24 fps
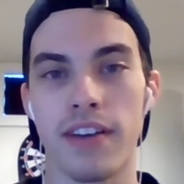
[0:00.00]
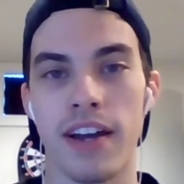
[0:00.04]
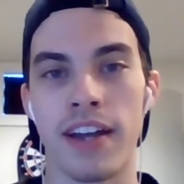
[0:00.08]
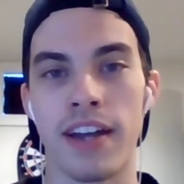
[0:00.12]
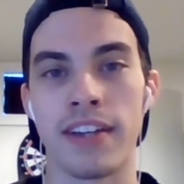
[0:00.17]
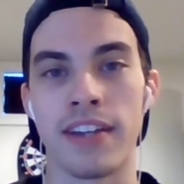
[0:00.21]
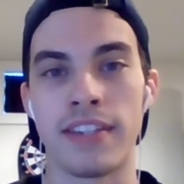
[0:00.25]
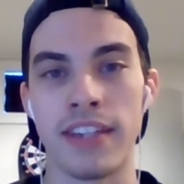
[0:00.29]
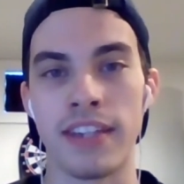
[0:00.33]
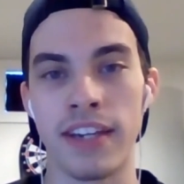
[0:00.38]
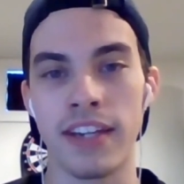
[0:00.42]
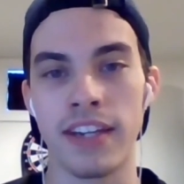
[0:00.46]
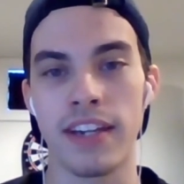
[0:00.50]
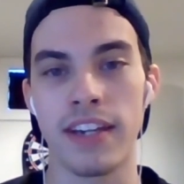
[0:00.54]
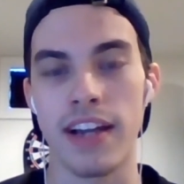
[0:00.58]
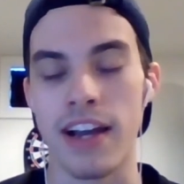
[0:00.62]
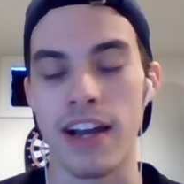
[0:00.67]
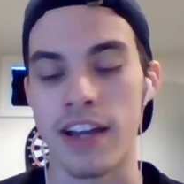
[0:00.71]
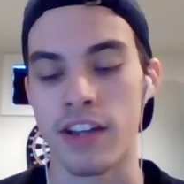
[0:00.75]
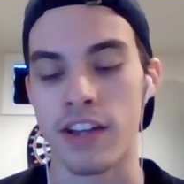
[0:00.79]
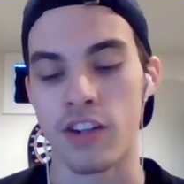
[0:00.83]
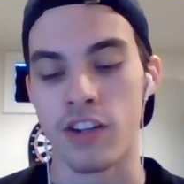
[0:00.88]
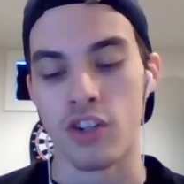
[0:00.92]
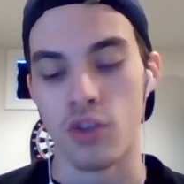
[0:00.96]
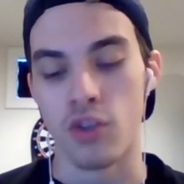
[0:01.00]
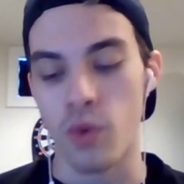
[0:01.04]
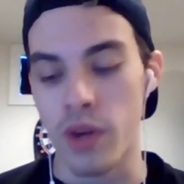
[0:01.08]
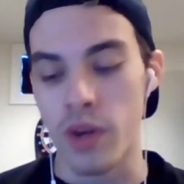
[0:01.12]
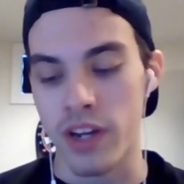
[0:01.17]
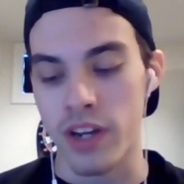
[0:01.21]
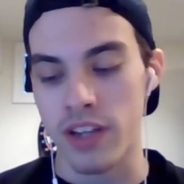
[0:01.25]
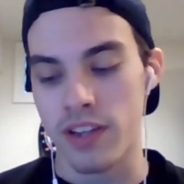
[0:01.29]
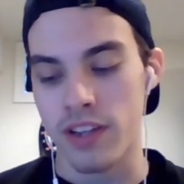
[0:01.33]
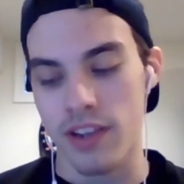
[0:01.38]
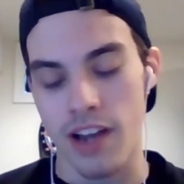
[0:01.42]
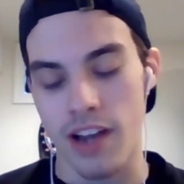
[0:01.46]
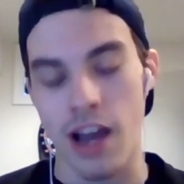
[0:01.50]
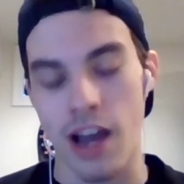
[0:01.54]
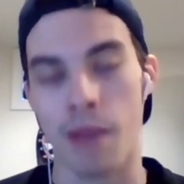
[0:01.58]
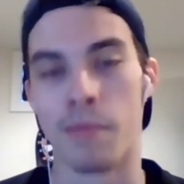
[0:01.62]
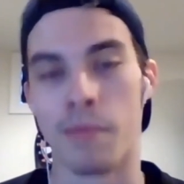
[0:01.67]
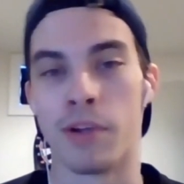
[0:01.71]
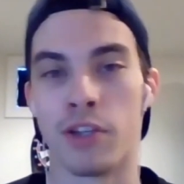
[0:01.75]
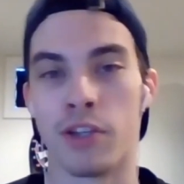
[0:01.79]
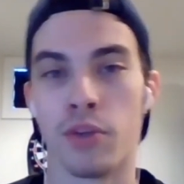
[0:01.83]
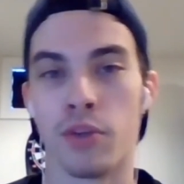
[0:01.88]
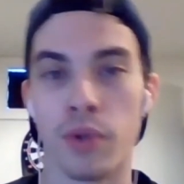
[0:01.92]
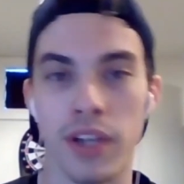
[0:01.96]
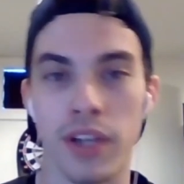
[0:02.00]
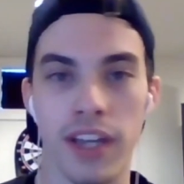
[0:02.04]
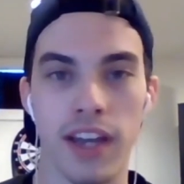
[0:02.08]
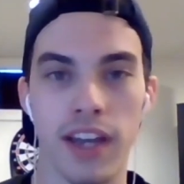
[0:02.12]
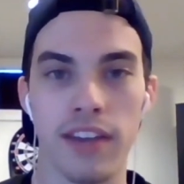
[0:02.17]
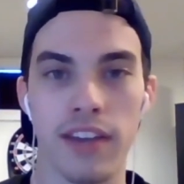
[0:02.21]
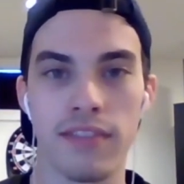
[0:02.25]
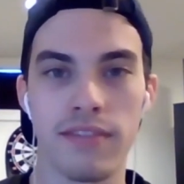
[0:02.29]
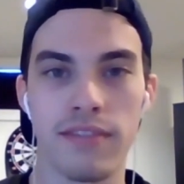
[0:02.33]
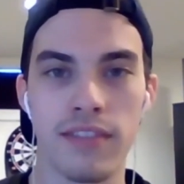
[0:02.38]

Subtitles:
I did it. I enjoyed it. I'm gonna do it again.